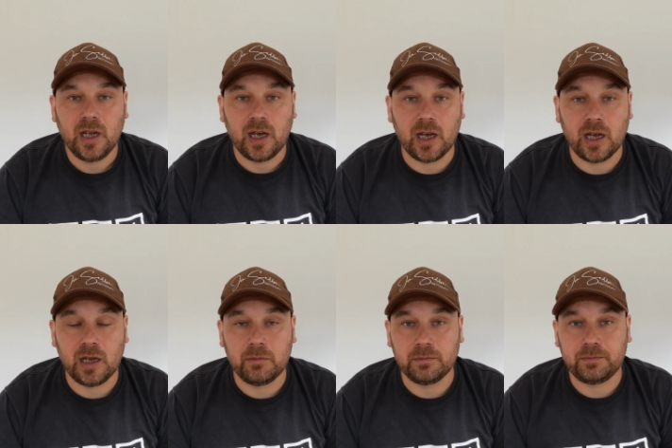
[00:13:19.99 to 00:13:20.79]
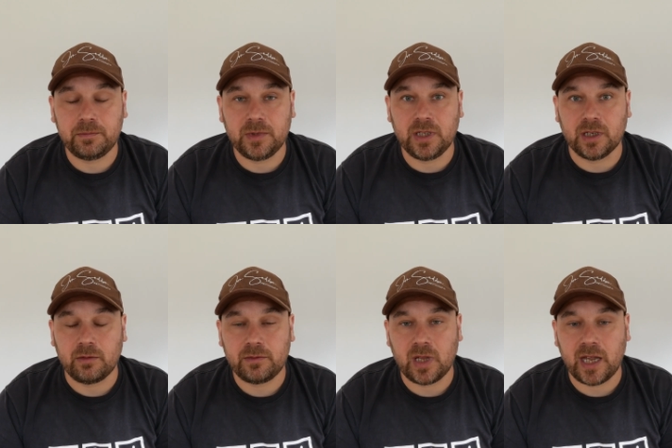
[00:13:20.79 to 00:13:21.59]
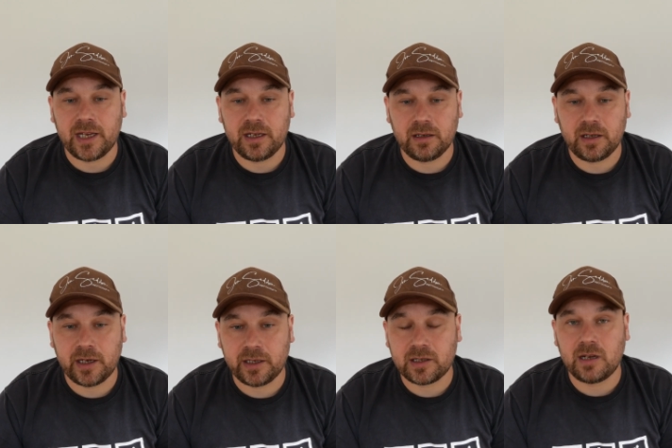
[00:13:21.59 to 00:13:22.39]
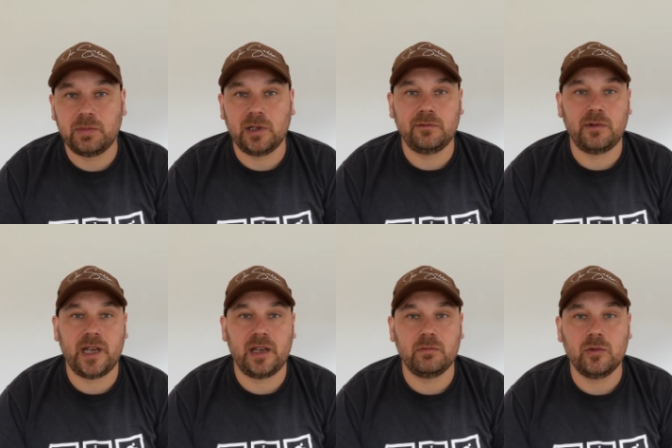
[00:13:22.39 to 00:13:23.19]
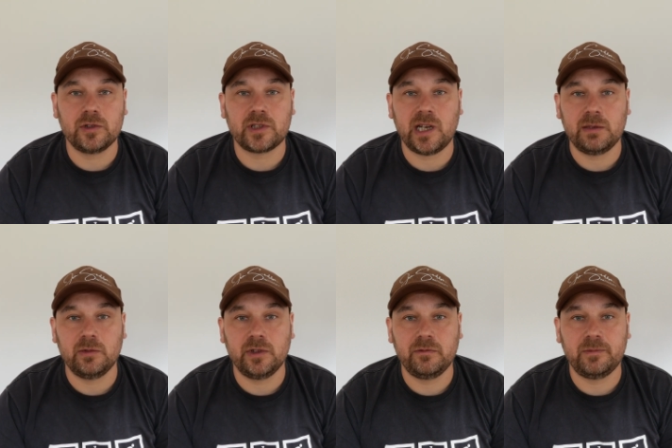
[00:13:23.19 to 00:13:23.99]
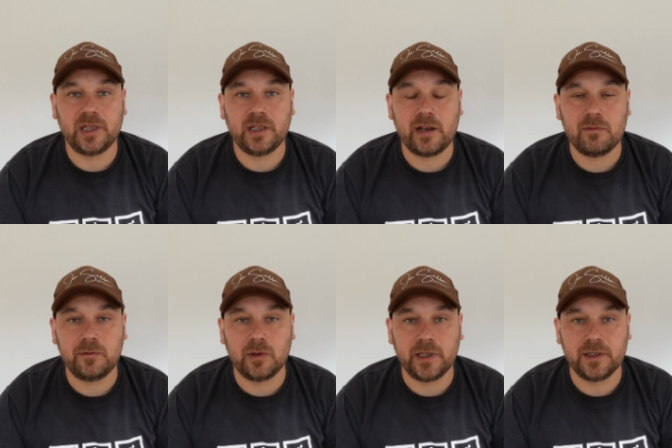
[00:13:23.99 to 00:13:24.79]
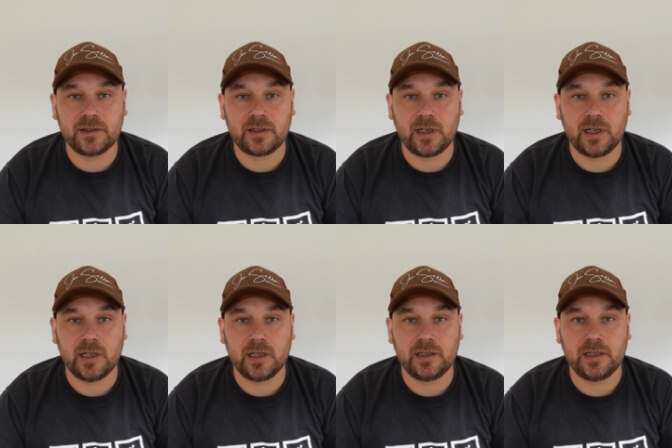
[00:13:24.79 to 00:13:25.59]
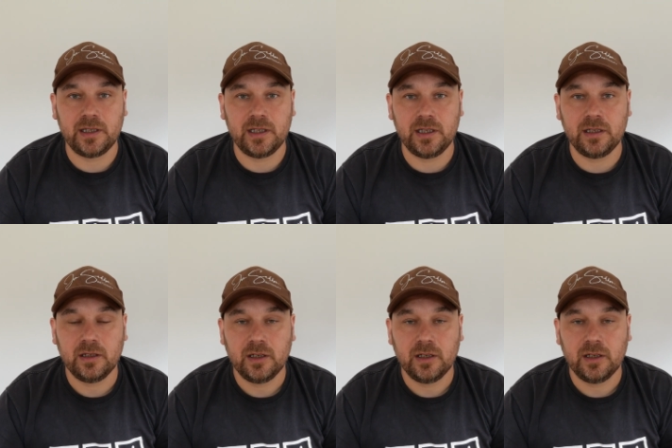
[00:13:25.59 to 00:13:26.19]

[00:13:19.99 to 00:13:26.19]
You know, an example of where more time would have been helpful is the